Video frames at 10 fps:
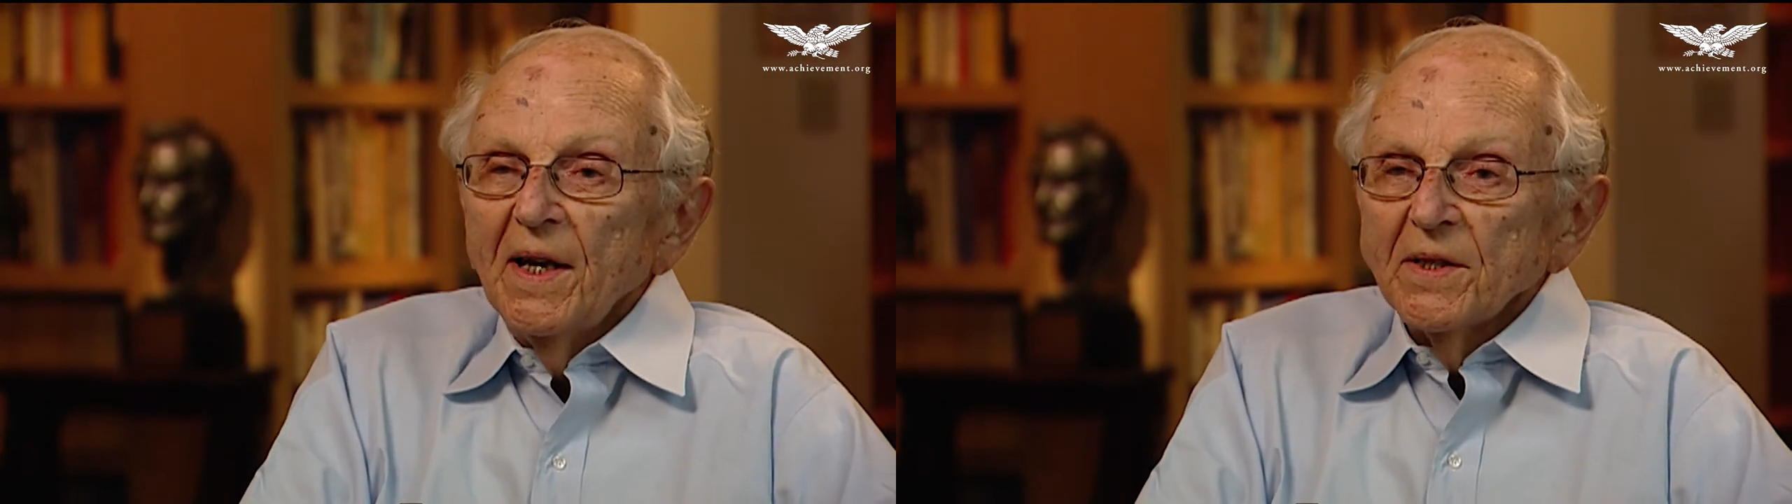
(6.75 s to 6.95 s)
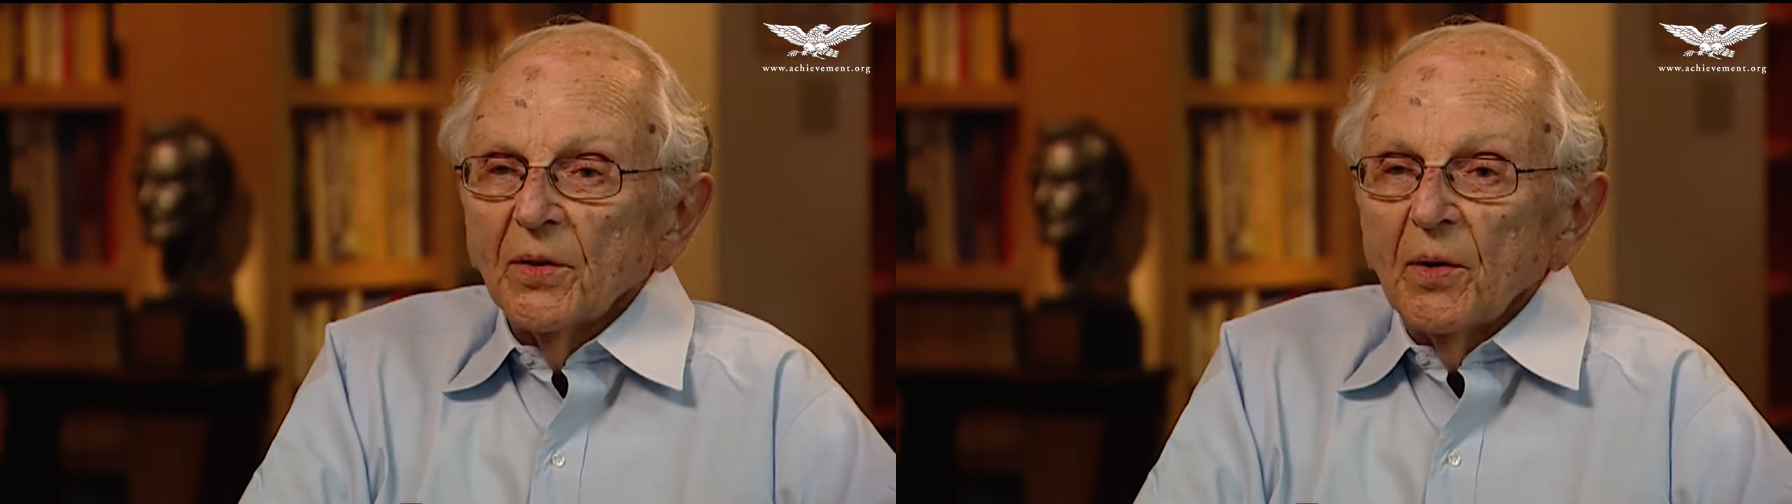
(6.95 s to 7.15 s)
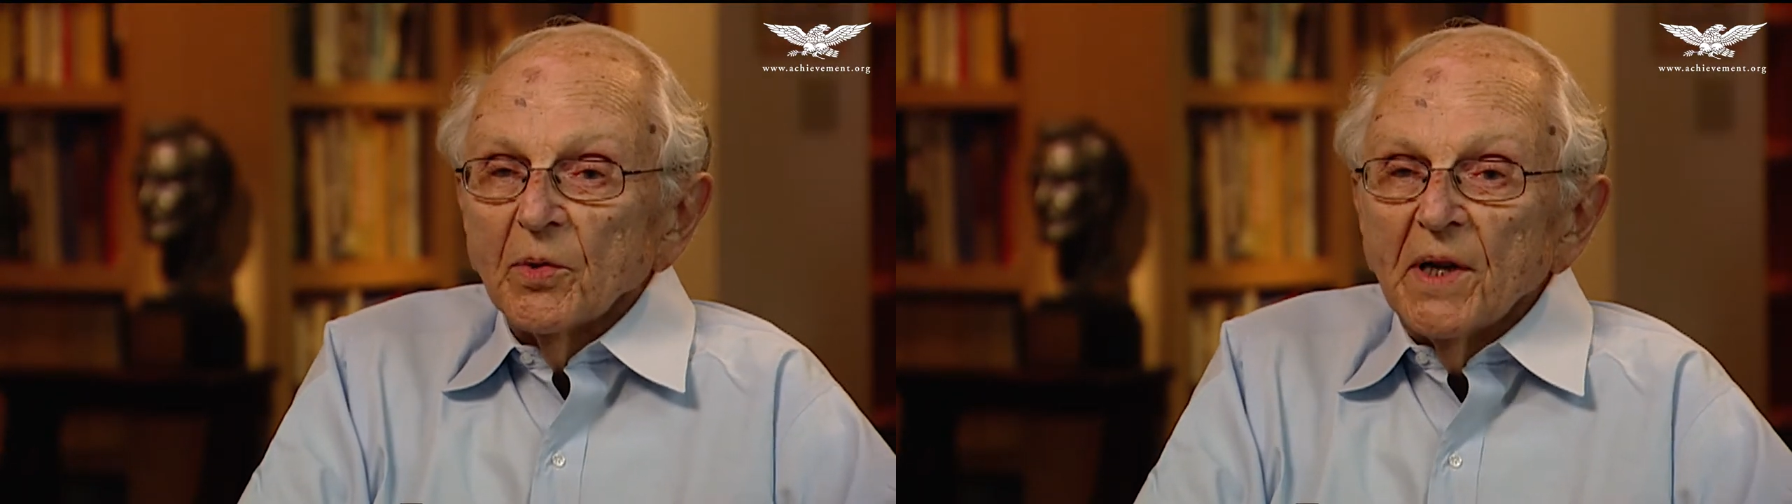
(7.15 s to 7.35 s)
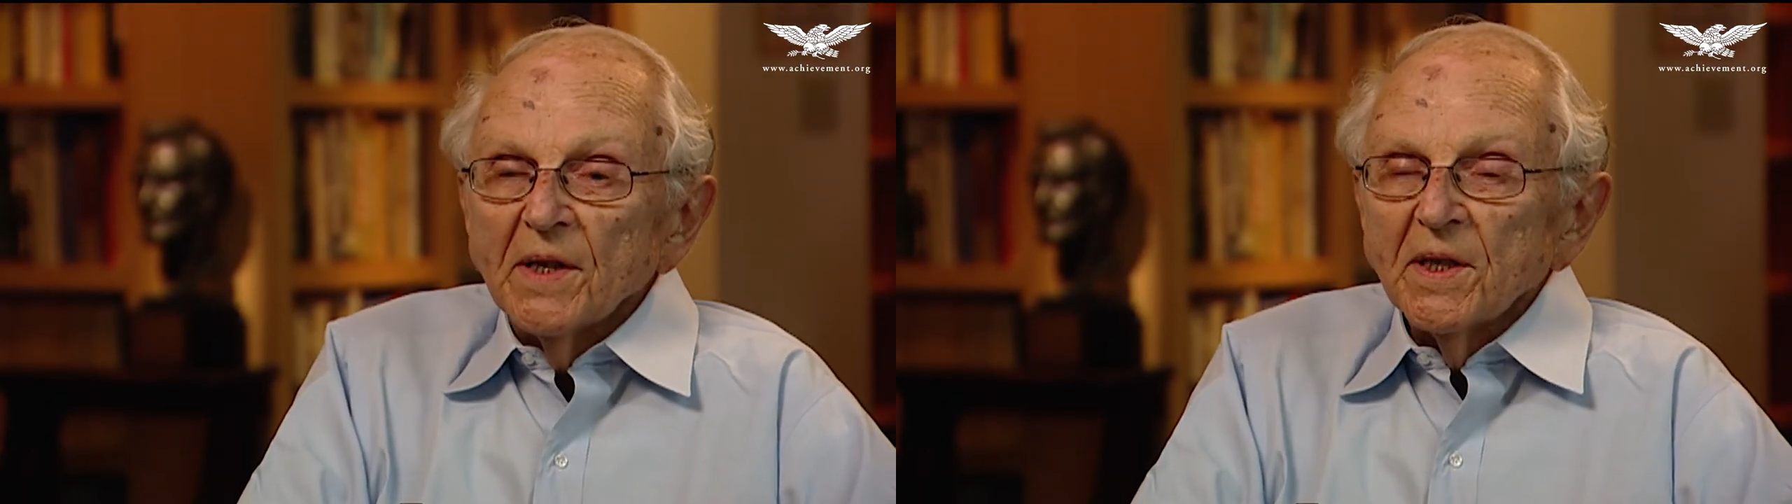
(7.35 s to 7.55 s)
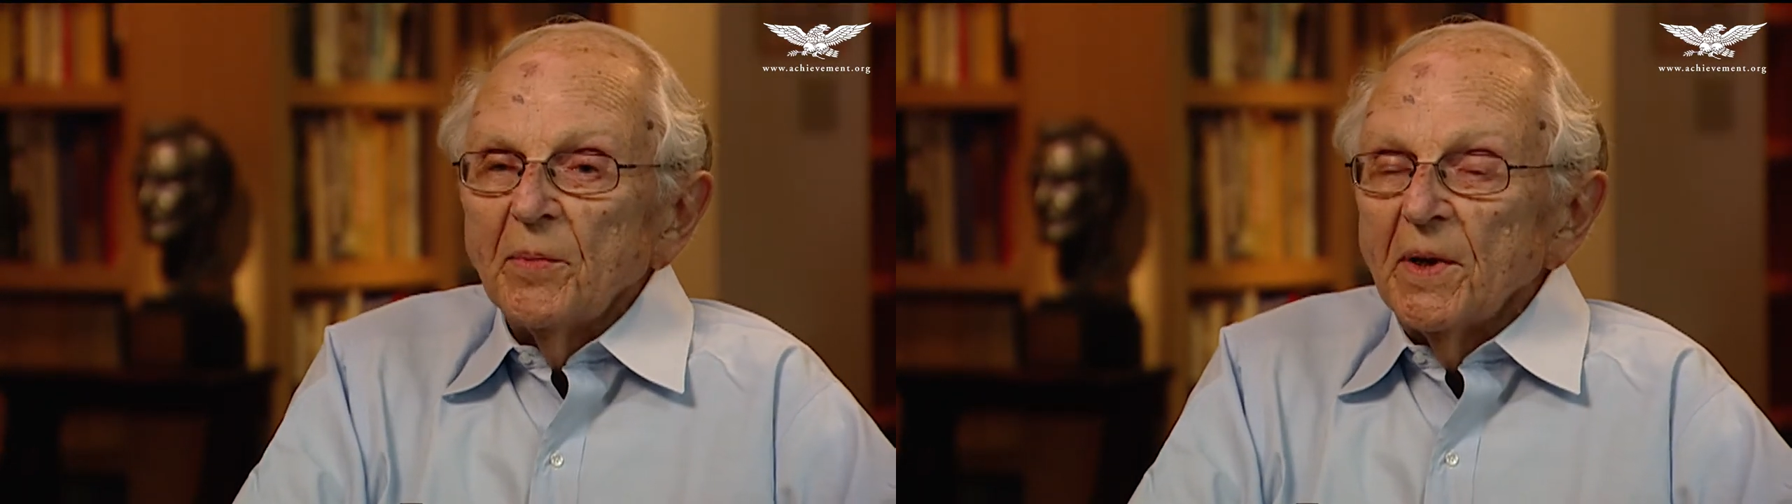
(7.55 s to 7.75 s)
So it was
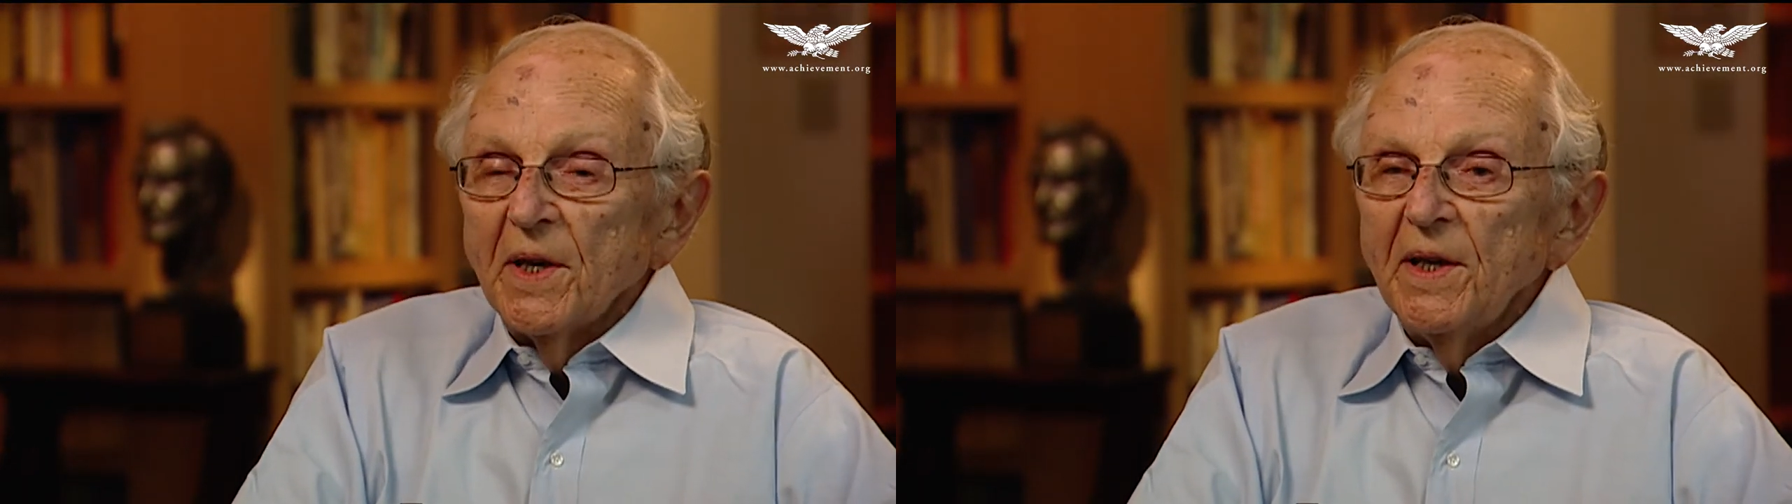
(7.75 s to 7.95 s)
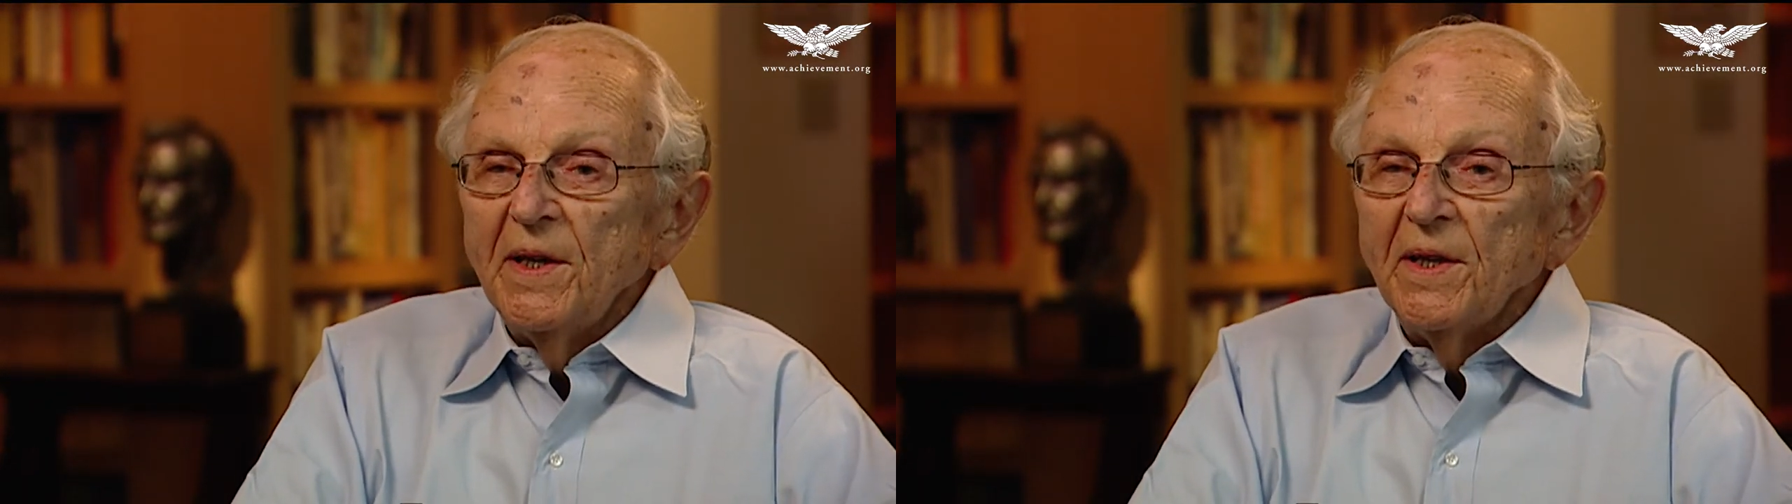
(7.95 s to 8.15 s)
not something that he